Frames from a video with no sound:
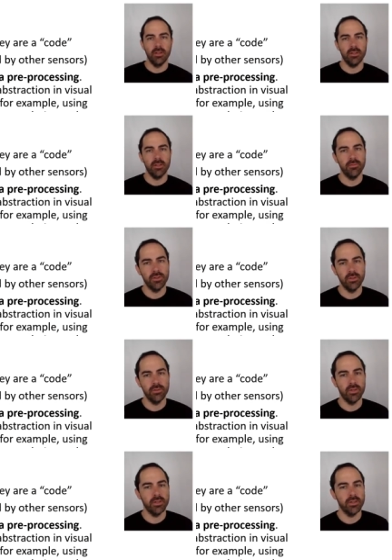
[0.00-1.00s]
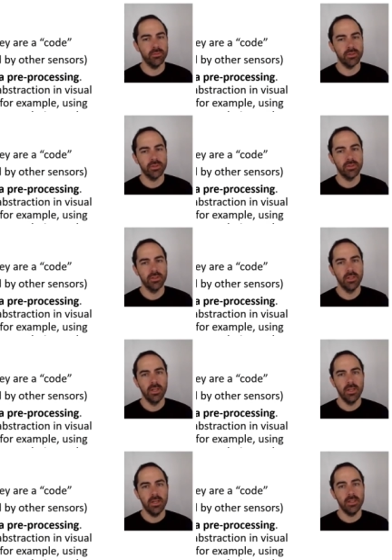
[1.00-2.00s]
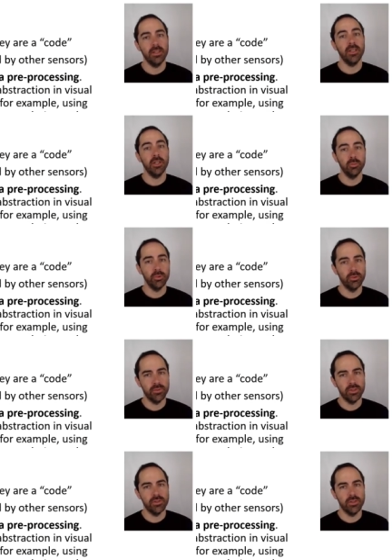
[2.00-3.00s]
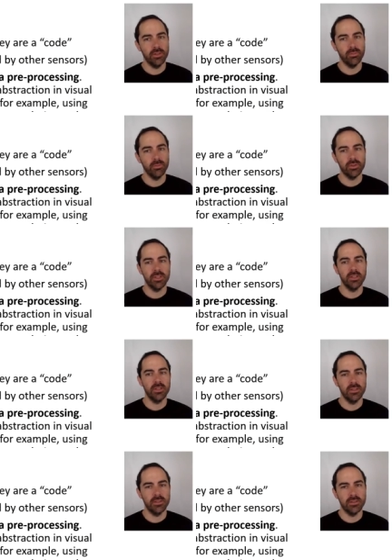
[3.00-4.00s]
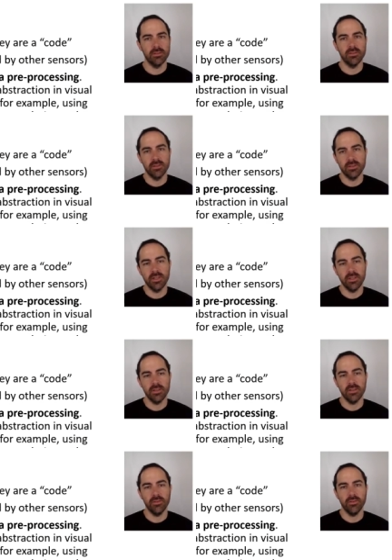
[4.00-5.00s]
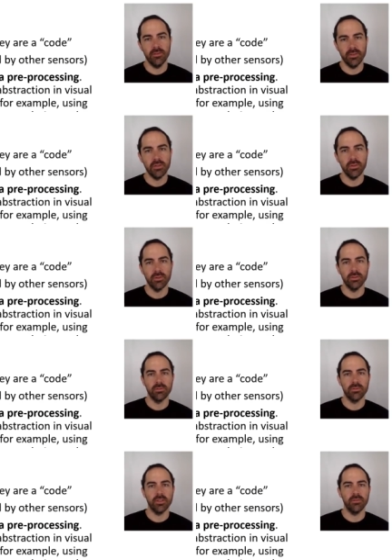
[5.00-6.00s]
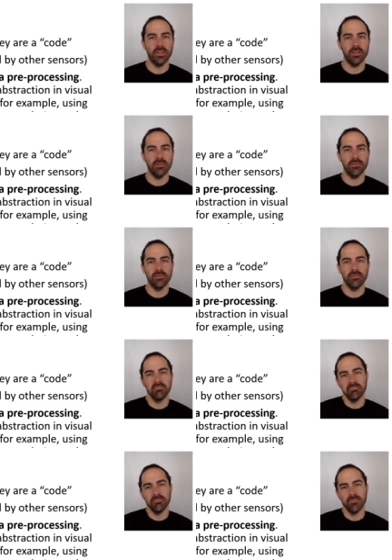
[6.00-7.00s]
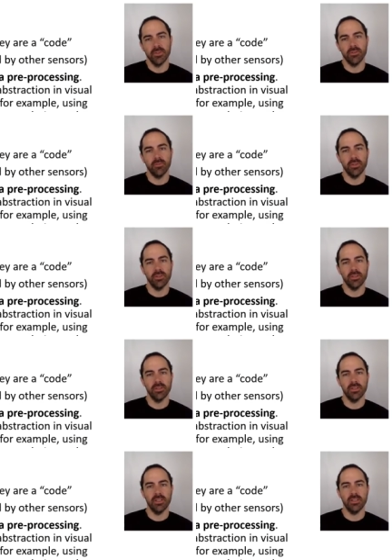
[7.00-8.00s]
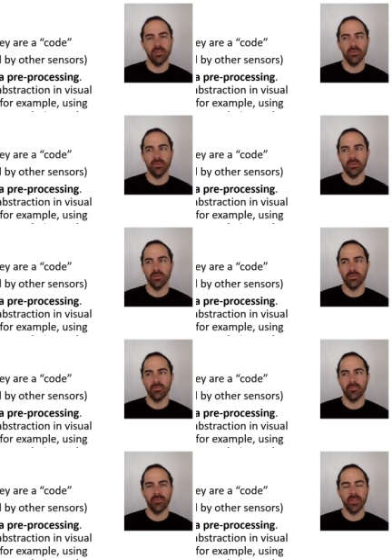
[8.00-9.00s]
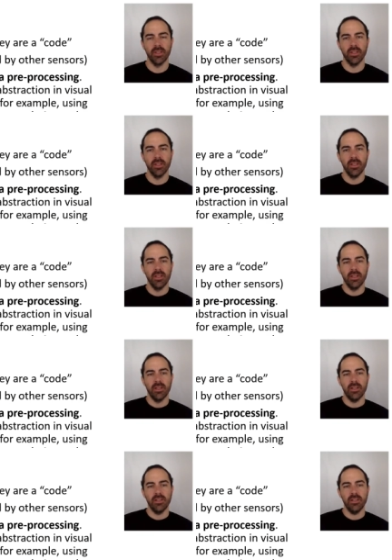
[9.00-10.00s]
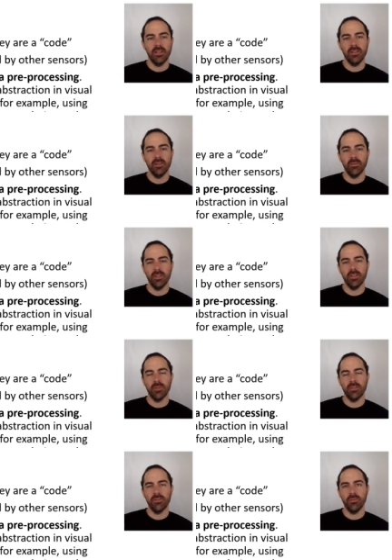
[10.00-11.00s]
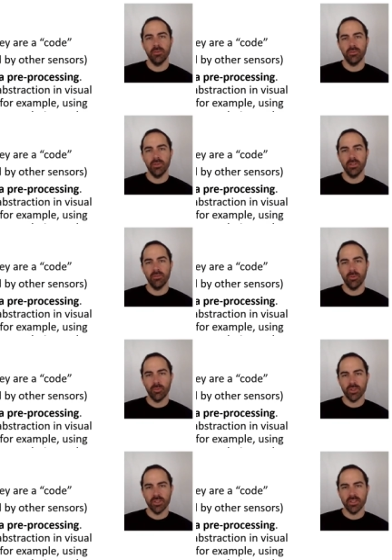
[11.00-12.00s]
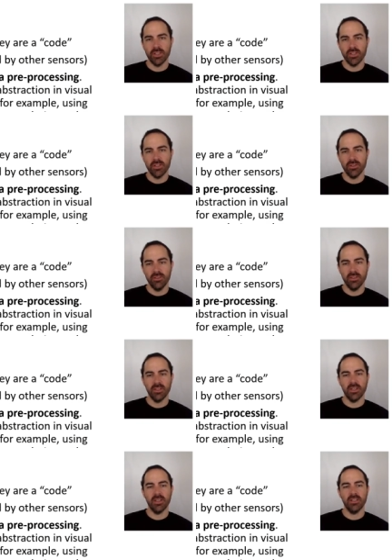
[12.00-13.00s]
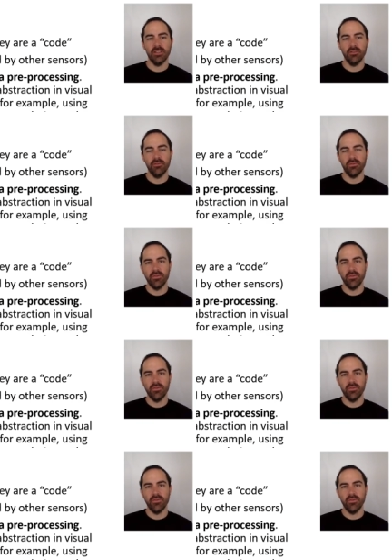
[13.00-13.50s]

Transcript: artificial neural networks. And then the output of such networks, then it's, it's yet another visual code, right? We have converted light into a code. And then, well, the boundary between representation and